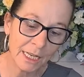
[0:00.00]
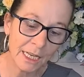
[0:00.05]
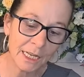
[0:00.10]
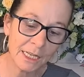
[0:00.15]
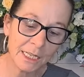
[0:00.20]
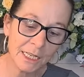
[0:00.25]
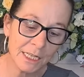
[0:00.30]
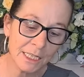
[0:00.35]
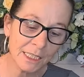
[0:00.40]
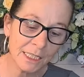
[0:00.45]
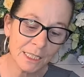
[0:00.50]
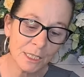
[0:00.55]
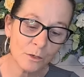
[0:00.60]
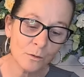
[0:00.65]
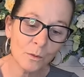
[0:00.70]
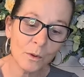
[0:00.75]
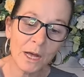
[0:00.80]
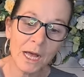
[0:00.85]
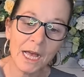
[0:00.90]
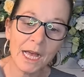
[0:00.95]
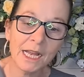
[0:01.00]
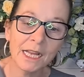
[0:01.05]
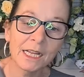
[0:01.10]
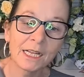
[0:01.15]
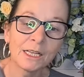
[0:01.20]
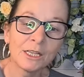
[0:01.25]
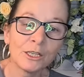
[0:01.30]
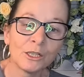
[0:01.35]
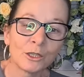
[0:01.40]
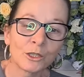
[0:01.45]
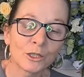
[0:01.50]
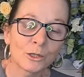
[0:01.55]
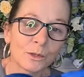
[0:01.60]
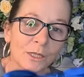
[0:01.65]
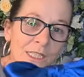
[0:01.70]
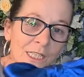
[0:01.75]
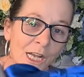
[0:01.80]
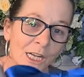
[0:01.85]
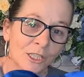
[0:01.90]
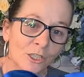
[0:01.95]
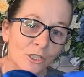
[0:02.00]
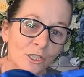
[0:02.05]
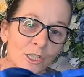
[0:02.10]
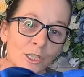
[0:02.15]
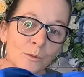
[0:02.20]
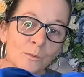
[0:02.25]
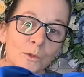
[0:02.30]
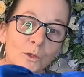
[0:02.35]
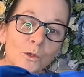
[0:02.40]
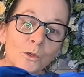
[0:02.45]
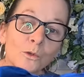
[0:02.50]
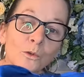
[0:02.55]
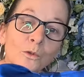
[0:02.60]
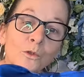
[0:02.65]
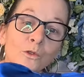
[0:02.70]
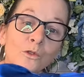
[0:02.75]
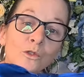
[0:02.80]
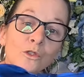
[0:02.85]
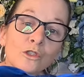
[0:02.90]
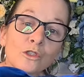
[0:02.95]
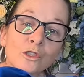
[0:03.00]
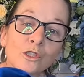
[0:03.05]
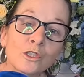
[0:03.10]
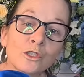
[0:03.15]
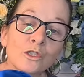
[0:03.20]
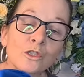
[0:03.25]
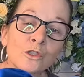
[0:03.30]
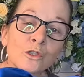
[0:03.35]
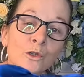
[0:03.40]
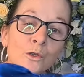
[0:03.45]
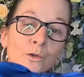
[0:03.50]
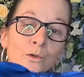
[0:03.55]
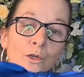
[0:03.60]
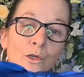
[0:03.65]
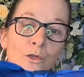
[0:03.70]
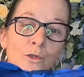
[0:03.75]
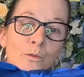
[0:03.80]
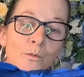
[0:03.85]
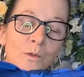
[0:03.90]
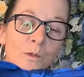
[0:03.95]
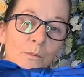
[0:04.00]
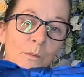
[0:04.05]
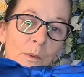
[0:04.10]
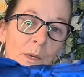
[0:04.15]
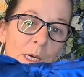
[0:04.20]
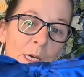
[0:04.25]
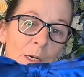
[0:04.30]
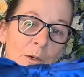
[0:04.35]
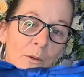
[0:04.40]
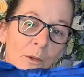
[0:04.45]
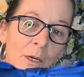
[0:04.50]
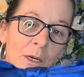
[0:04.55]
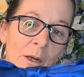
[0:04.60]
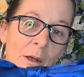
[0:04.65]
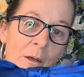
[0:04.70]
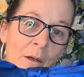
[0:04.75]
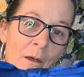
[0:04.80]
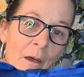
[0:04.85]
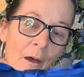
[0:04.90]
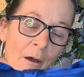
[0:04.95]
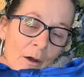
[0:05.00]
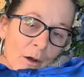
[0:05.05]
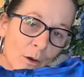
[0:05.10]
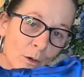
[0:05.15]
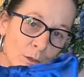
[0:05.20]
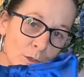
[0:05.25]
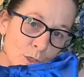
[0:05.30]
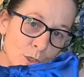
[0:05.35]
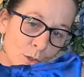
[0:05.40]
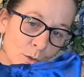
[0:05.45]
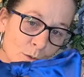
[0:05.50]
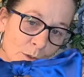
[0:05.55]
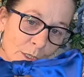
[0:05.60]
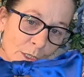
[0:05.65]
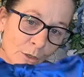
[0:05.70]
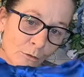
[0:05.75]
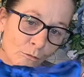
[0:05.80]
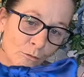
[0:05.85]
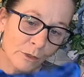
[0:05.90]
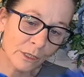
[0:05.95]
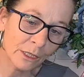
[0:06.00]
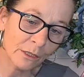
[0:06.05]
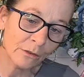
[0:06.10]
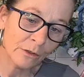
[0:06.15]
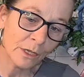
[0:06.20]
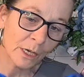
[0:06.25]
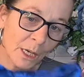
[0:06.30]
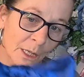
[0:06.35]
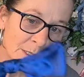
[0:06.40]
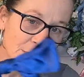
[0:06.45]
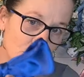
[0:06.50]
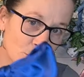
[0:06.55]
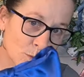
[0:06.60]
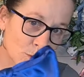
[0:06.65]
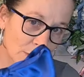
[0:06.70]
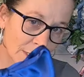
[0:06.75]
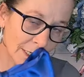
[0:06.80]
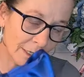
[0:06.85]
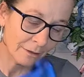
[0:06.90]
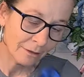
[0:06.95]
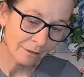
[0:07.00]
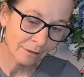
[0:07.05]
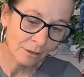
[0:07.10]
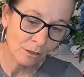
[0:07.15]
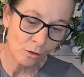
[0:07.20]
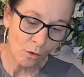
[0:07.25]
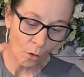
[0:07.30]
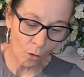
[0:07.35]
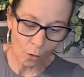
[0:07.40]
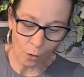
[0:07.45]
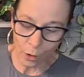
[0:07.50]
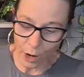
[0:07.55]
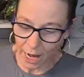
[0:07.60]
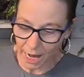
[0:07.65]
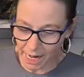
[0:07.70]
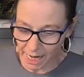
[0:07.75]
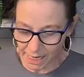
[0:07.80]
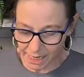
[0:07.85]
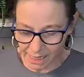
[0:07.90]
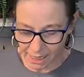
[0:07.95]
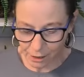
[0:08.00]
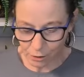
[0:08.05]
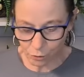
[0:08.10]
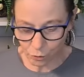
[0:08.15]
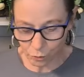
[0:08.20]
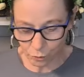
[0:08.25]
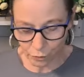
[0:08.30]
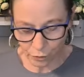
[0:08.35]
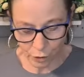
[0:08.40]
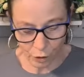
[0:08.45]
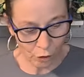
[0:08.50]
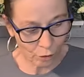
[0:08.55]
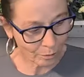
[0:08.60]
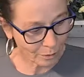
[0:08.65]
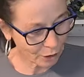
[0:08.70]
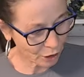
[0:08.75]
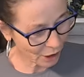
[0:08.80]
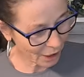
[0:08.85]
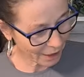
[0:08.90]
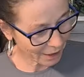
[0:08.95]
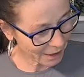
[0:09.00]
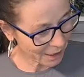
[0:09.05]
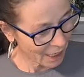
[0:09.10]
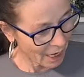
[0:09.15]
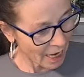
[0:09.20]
An easier way to attach a small, just 2-looped bow onto a wreath as well, or any other object.